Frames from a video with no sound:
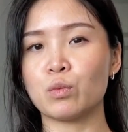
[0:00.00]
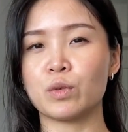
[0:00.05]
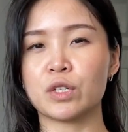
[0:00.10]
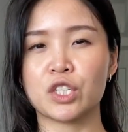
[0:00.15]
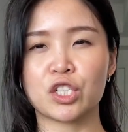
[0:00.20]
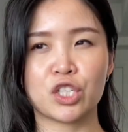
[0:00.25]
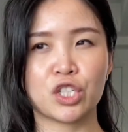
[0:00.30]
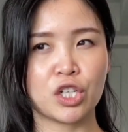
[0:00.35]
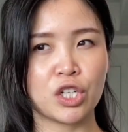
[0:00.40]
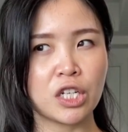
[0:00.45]
which
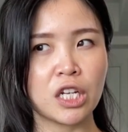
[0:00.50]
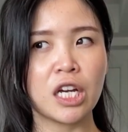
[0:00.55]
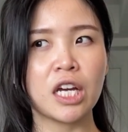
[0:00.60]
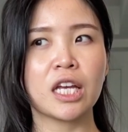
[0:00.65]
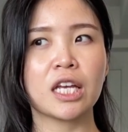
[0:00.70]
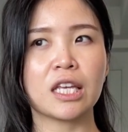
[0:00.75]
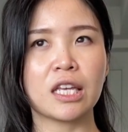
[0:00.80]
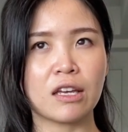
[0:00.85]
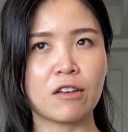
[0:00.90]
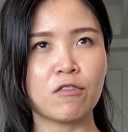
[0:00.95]
should
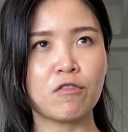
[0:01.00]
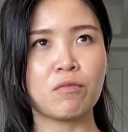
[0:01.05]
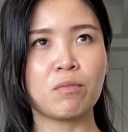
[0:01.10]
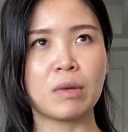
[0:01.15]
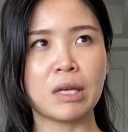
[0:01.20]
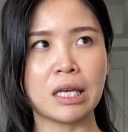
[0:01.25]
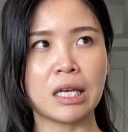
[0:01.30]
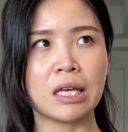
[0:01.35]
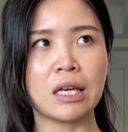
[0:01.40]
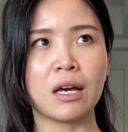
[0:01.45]
give
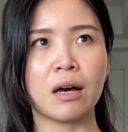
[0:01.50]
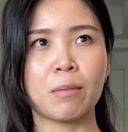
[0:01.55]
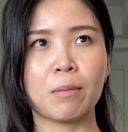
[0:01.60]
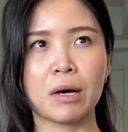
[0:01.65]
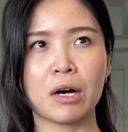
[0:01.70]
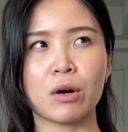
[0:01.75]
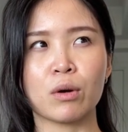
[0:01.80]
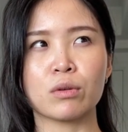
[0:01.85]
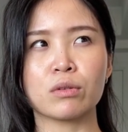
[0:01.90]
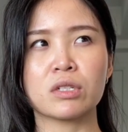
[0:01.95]
me
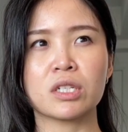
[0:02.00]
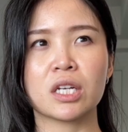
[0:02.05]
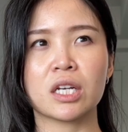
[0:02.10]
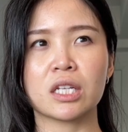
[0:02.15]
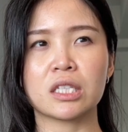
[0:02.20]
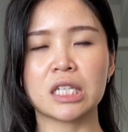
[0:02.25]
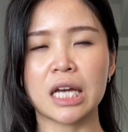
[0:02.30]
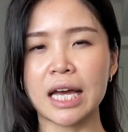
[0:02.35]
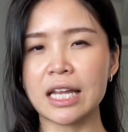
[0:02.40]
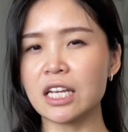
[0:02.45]
about
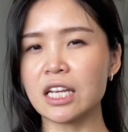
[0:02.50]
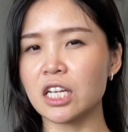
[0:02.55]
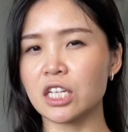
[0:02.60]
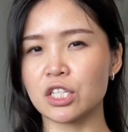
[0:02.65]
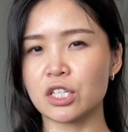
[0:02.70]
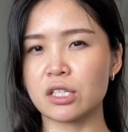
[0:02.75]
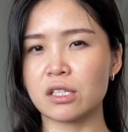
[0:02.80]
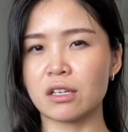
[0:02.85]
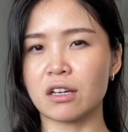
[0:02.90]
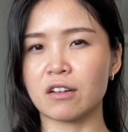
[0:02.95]
10
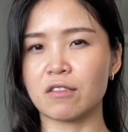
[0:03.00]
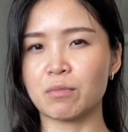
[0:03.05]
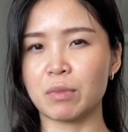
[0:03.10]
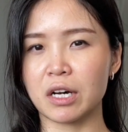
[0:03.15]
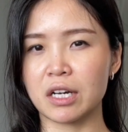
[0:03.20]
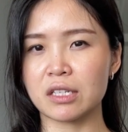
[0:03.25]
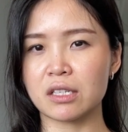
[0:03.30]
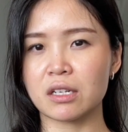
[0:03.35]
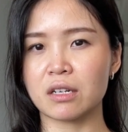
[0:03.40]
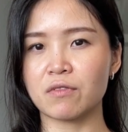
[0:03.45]
inches of
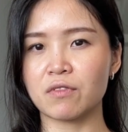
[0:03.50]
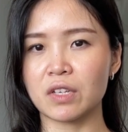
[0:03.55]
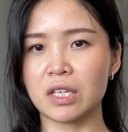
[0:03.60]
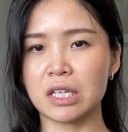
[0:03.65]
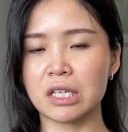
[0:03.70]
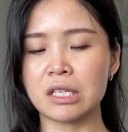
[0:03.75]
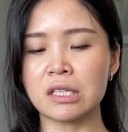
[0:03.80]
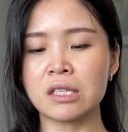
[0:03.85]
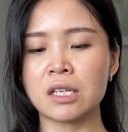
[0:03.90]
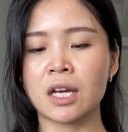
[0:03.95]
positive
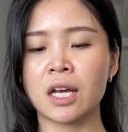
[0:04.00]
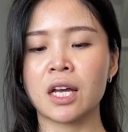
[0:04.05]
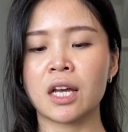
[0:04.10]
ease,